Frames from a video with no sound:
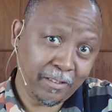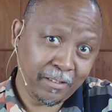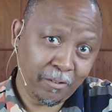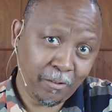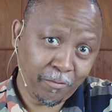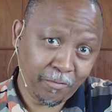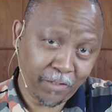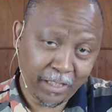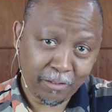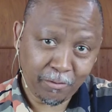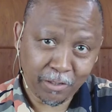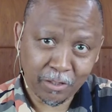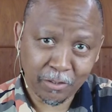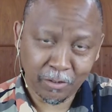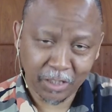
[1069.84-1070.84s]
Your faith
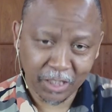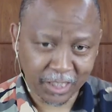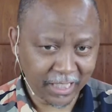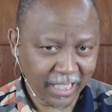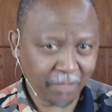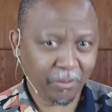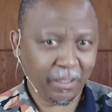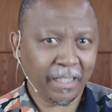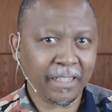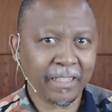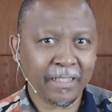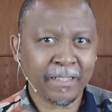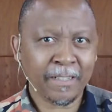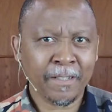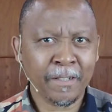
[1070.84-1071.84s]
was not genuine.
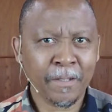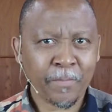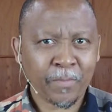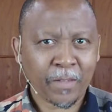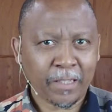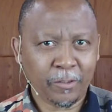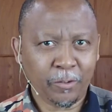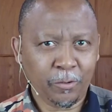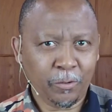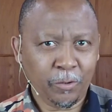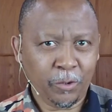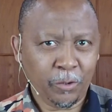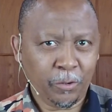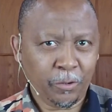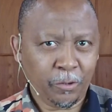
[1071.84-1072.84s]

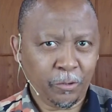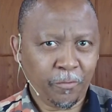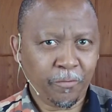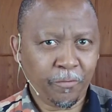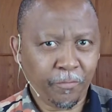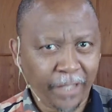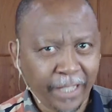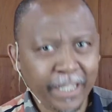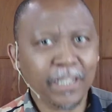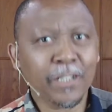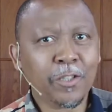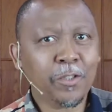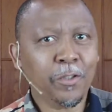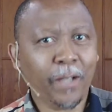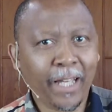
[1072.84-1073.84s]
You fail
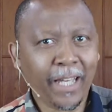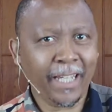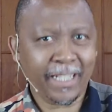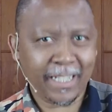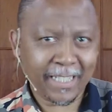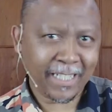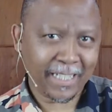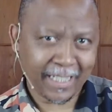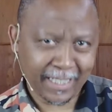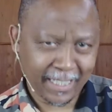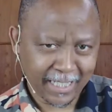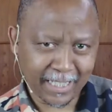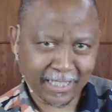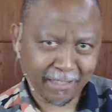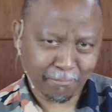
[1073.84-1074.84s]
to enter
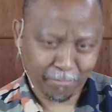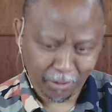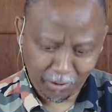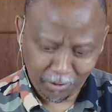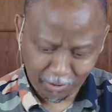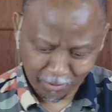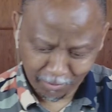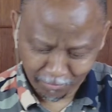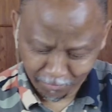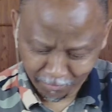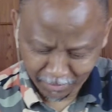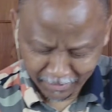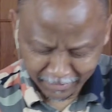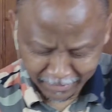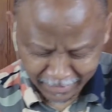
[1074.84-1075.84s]
rest because of
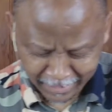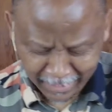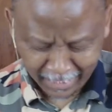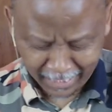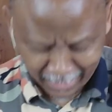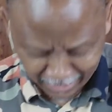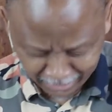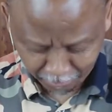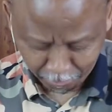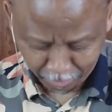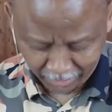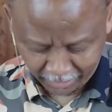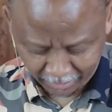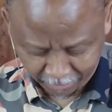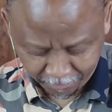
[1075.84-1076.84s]

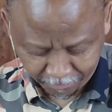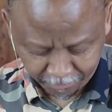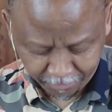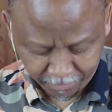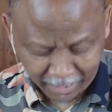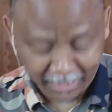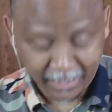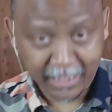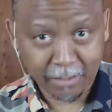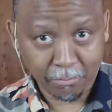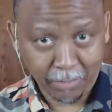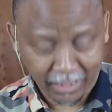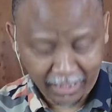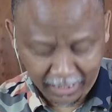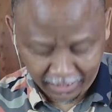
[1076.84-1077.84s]
unbelief,
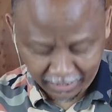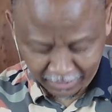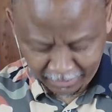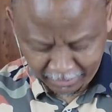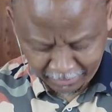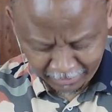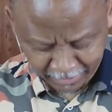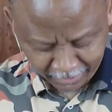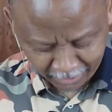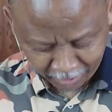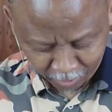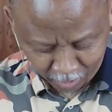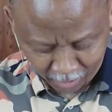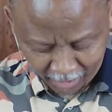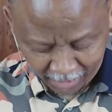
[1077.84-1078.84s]
ultimately, in
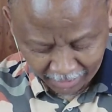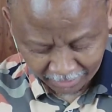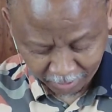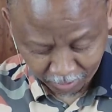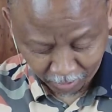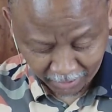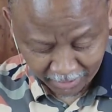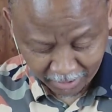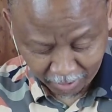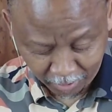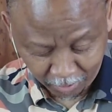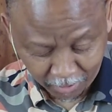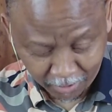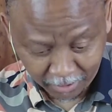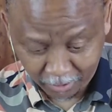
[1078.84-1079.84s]
your heart. So let's
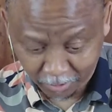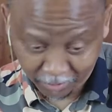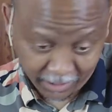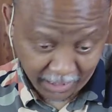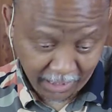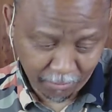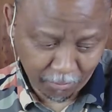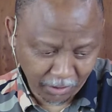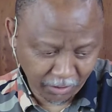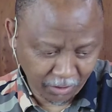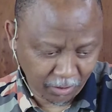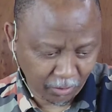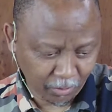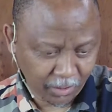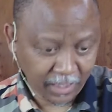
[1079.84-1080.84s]
look, today
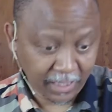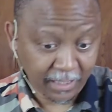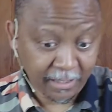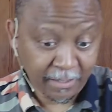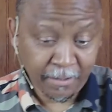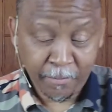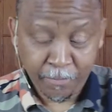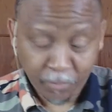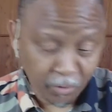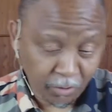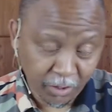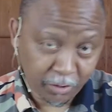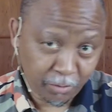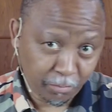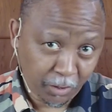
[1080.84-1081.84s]
not
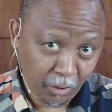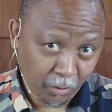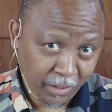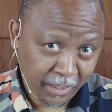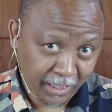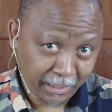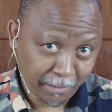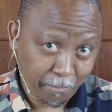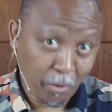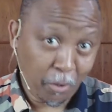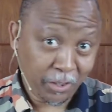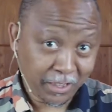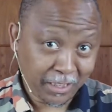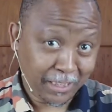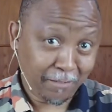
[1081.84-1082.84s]
going to be looking at the
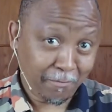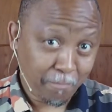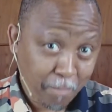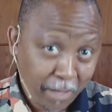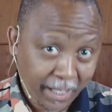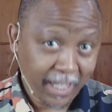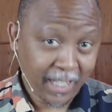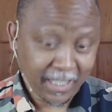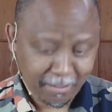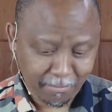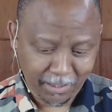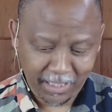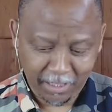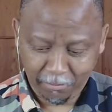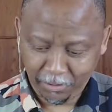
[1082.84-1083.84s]
positive pairs,
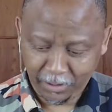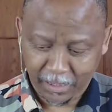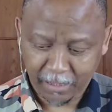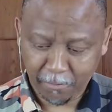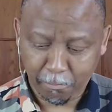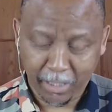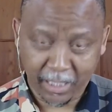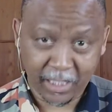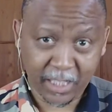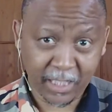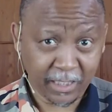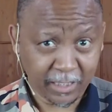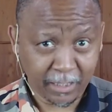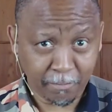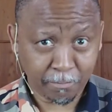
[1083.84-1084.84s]
but I will just
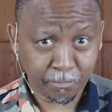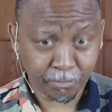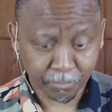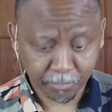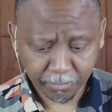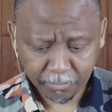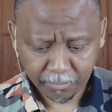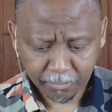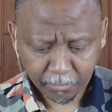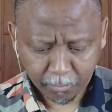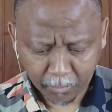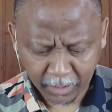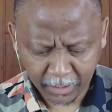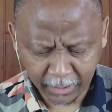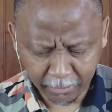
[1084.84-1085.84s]
mention them
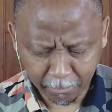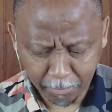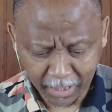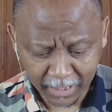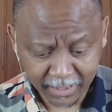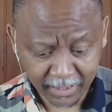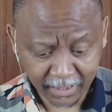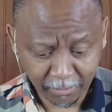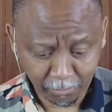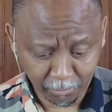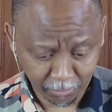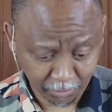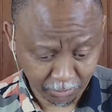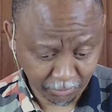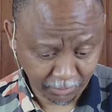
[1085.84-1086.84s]
in passing.
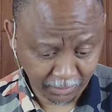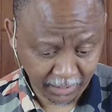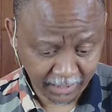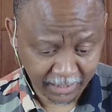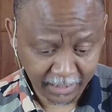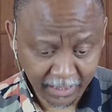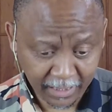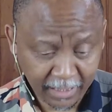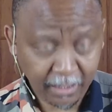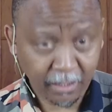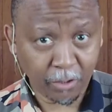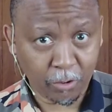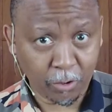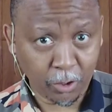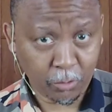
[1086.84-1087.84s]
We'll do that,
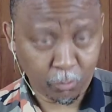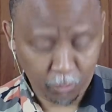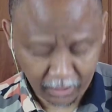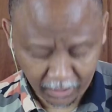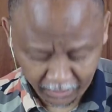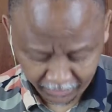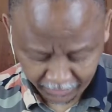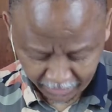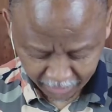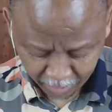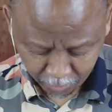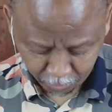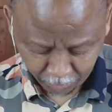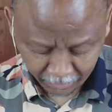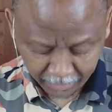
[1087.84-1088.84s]
God willing,
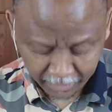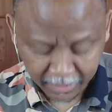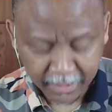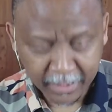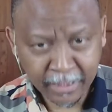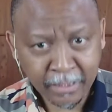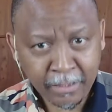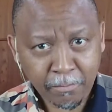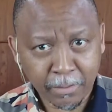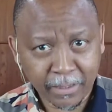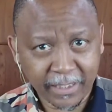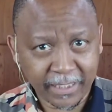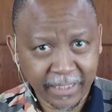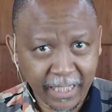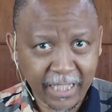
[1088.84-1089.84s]
next week. But
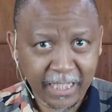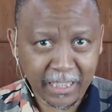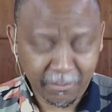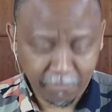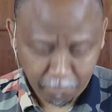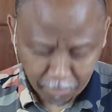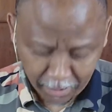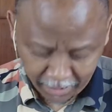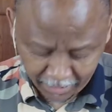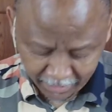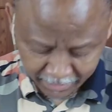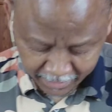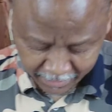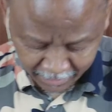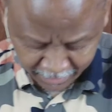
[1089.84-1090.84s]
the negative
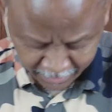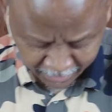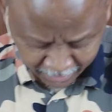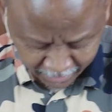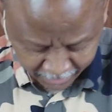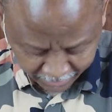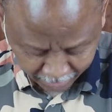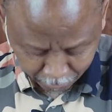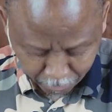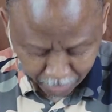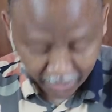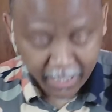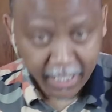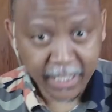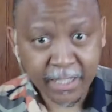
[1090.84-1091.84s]
pairs are the
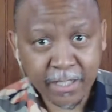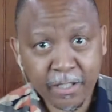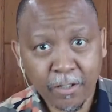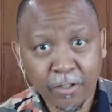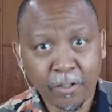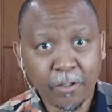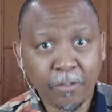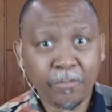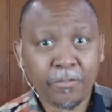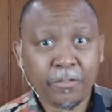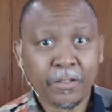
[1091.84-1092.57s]
pairs of